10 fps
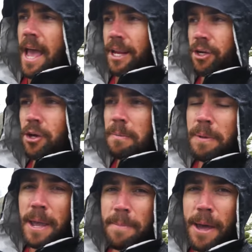and it couldn't
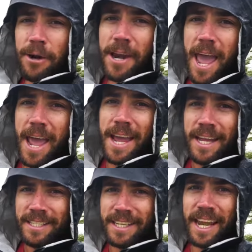be a better day
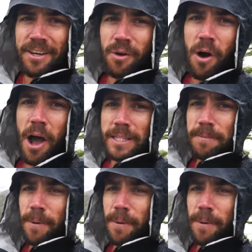to get into a hot